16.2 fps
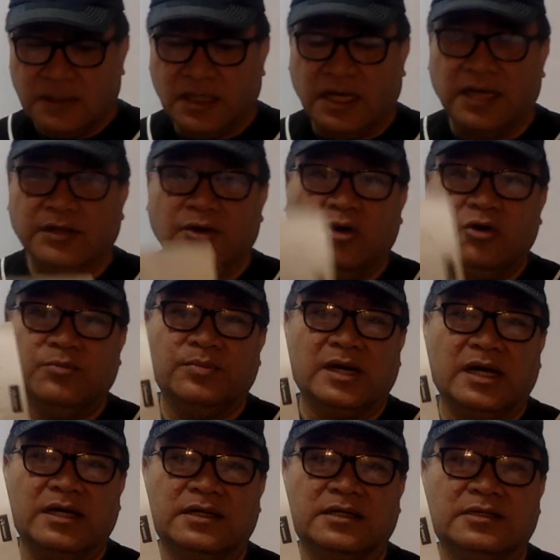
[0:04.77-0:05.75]
I hope
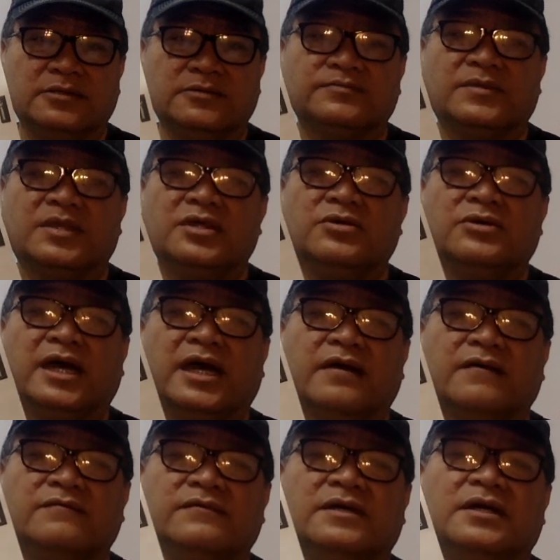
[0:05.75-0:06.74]
uh, you
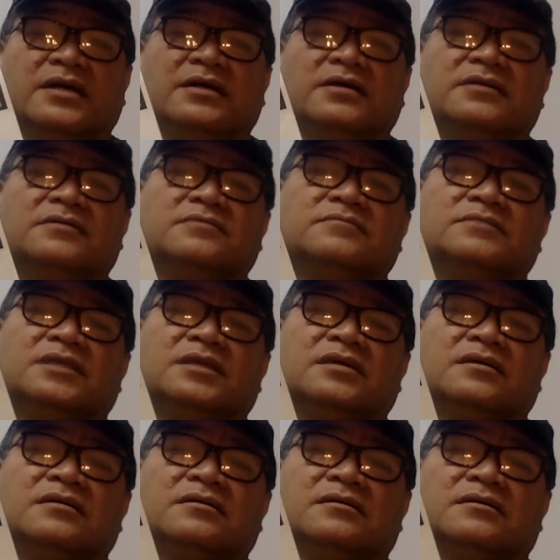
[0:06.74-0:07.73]
have uh,
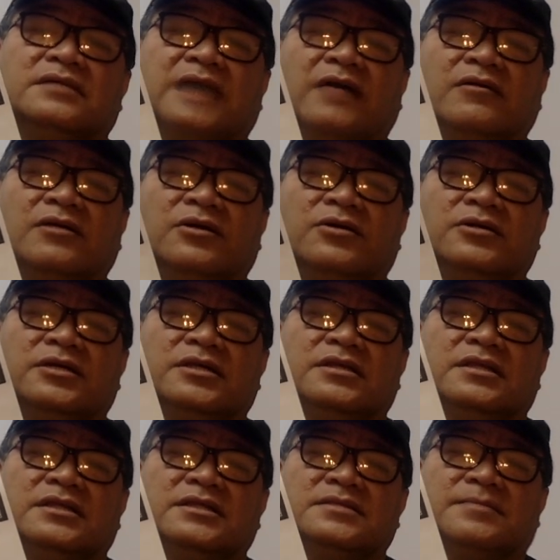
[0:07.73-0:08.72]
downloaded
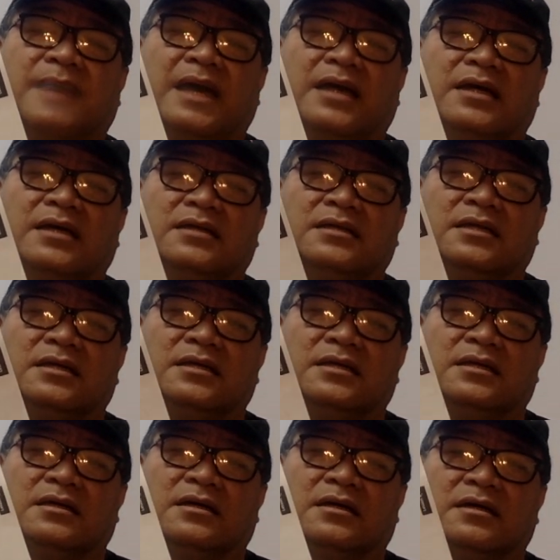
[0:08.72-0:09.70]
this packet
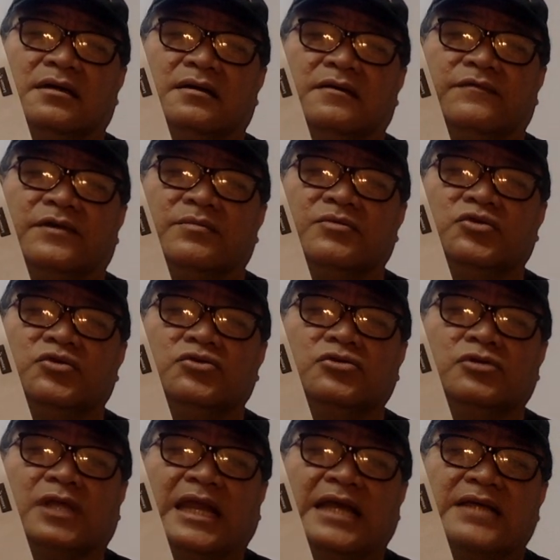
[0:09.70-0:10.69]
uh, from
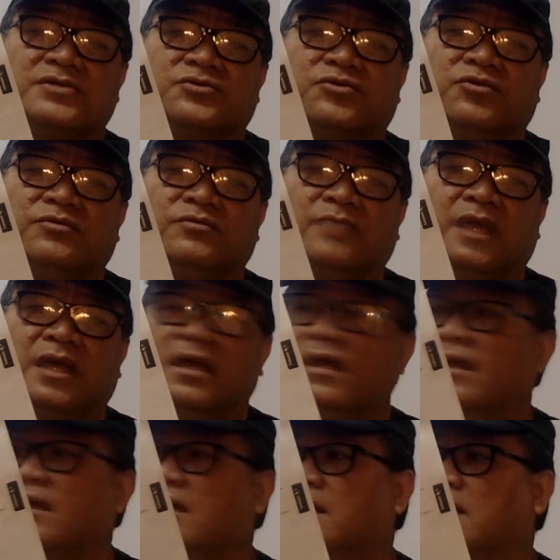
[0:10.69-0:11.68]
Google Classroom.
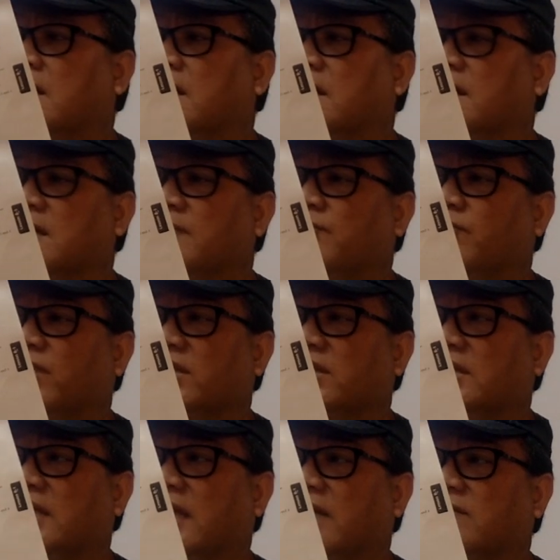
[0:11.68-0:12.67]
Uh, print it
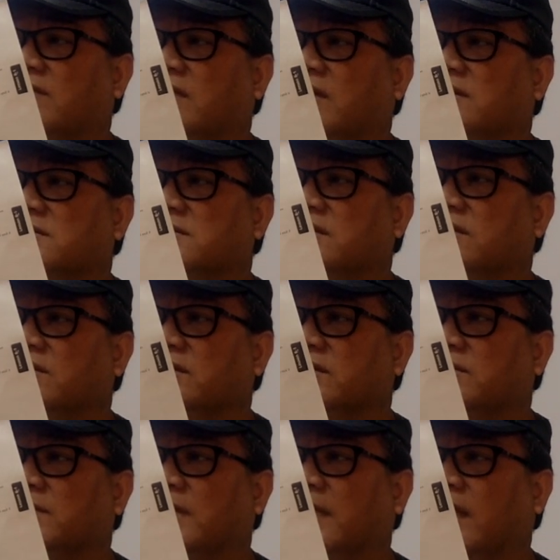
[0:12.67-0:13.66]
out also, it
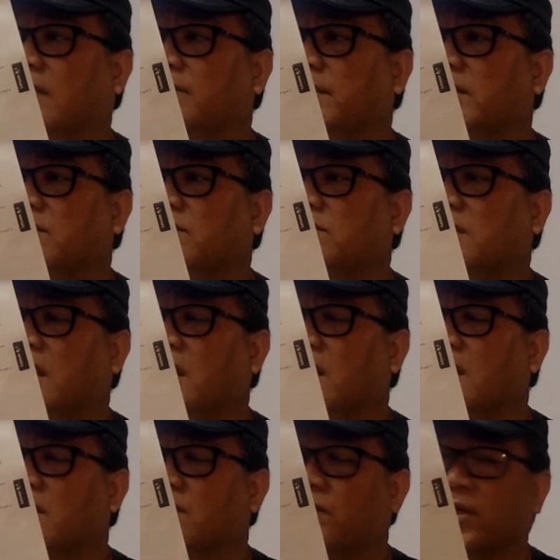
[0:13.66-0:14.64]
will help you.
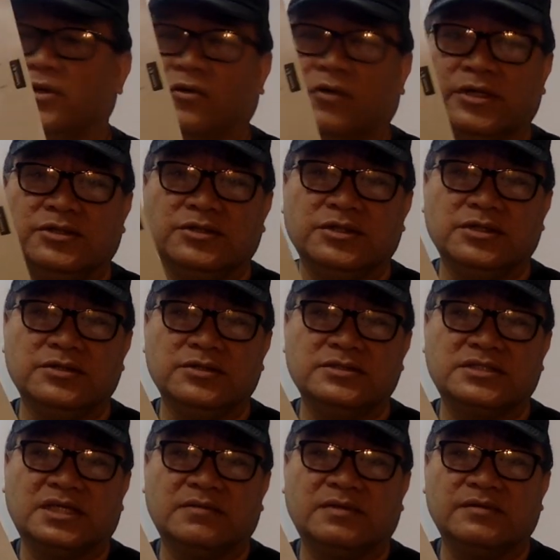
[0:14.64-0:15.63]
We're going to use
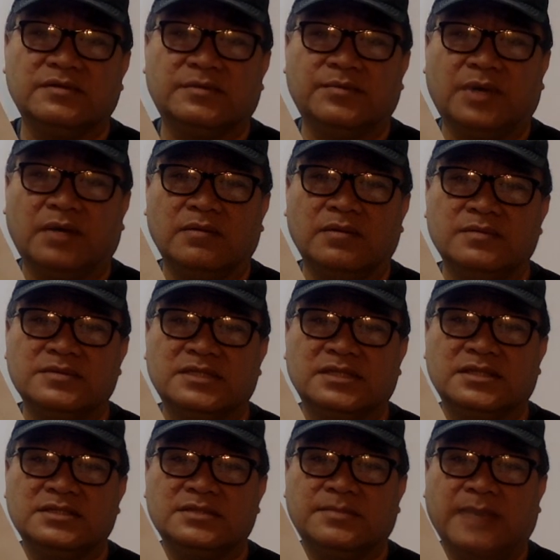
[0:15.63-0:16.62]
some of the problems in
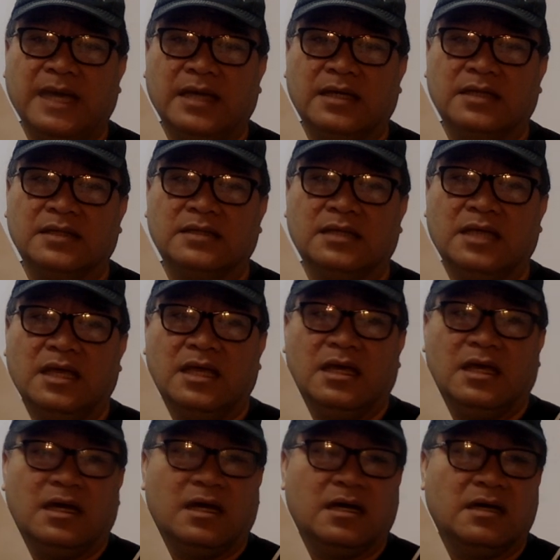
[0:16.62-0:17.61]
this packet
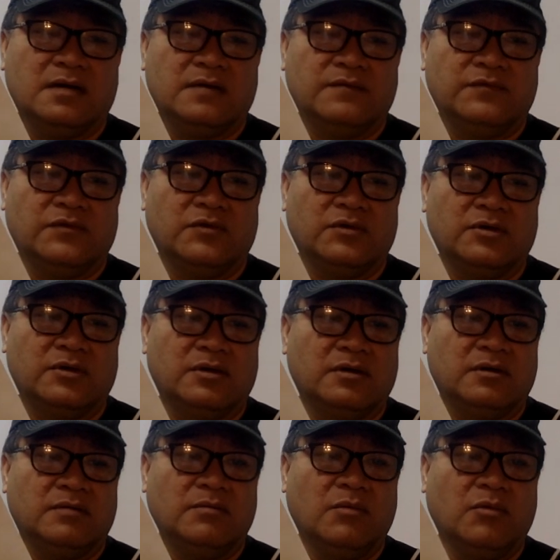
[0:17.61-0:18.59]
uh,
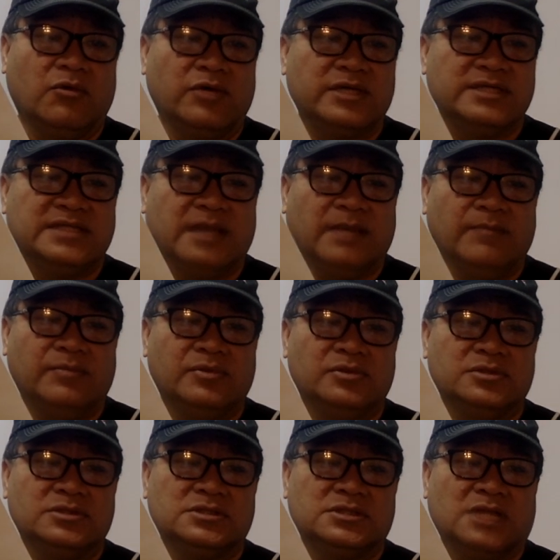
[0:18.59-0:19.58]
for more
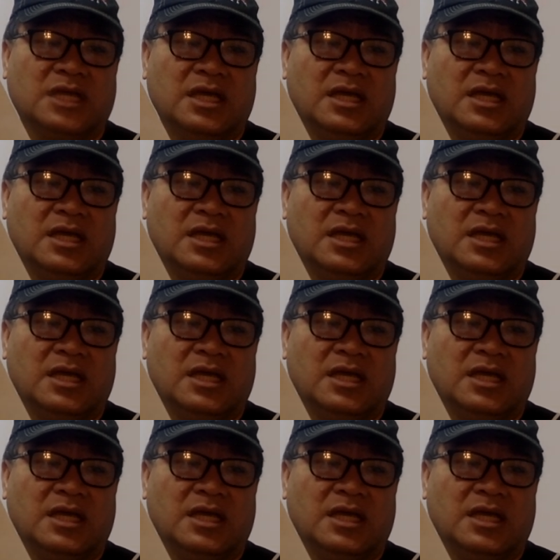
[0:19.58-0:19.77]
examples